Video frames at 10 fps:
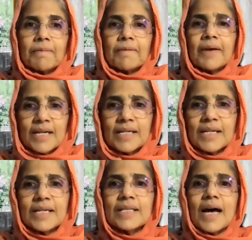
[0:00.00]

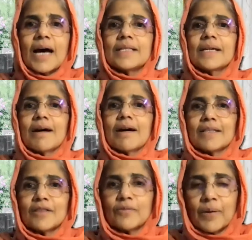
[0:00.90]
gaining the
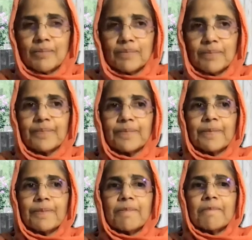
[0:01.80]
adhikaritvam,
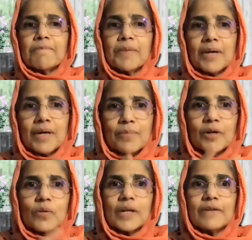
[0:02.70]
becoming
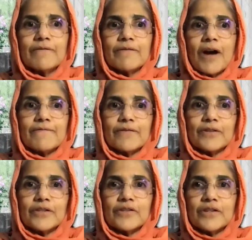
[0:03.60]
qualified for
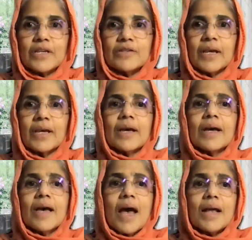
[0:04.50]
this teaching,
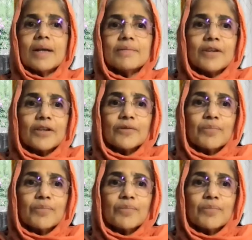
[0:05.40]
and just